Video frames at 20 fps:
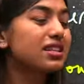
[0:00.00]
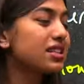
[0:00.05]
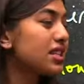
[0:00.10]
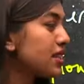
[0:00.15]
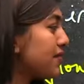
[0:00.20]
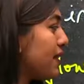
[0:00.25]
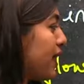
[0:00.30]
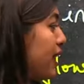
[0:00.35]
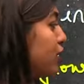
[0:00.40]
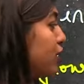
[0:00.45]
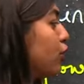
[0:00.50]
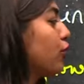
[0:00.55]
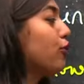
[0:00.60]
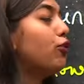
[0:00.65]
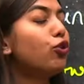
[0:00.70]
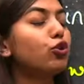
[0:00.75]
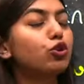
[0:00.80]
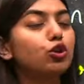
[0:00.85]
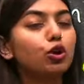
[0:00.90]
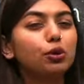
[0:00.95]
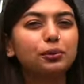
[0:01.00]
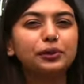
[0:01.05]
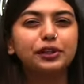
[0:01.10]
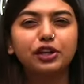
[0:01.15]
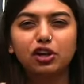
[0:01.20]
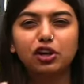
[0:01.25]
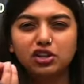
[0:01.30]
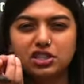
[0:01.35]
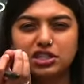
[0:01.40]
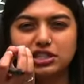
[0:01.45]
This is where your
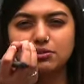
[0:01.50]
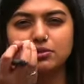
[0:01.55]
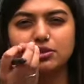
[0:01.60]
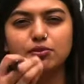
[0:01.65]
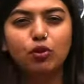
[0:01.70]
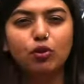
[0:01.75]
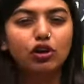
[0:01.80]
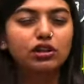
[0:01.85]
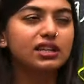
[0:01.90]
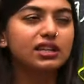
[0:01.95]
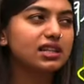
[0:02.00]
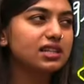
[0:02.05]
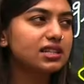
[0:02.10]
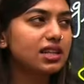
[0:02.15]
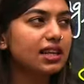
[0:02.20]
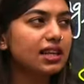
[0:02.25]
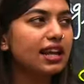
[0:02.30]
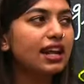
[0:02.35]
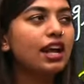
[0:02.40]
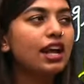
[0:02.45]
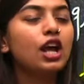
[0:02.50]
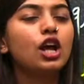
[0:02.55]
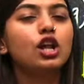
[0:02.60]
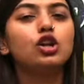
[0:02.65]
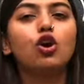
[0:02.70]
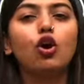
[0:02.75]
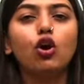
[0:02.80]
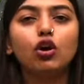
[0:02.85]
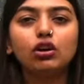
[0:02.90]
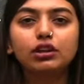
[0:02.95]
photoperiodism, small things are there.
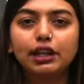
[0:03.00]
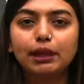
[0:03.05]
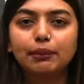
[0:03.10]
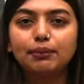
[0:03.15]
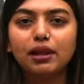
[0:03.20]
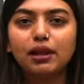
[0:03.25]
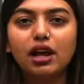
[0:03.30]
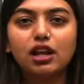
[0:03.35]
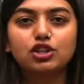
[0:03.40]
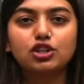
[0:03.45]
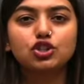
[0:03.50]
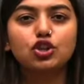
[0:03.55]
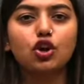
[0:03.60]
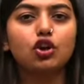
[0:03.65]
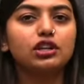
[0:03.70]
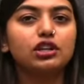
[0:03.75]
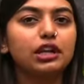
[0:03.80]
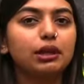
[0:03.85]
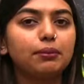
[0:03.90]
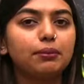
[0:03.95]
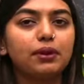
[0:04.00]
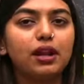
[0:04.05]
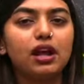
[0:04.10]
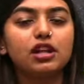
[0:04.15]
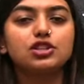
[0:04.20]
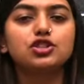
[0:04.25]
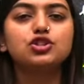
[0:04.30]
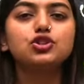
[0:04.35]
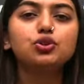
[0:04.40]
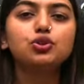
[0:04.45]
Long day plants, short day
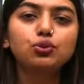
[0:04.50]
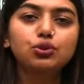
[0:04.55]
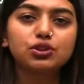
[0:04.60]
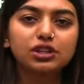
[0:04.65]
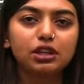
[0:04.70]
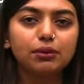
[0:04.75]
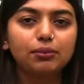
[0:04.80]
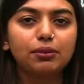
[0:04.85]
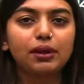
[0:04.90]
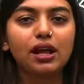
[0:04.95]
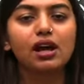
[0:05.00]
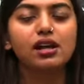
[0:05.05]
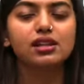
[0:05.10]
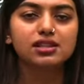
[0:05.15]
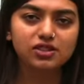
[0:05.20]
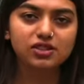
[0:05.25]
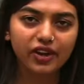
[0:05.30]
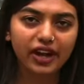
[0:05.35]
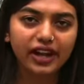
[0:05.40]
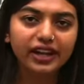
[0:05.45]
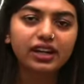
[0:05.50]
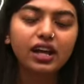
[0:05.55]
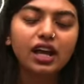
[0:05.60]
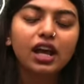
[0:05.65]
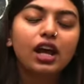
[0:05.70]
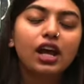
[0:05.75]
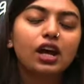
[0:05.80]
plants, neutral plants, right?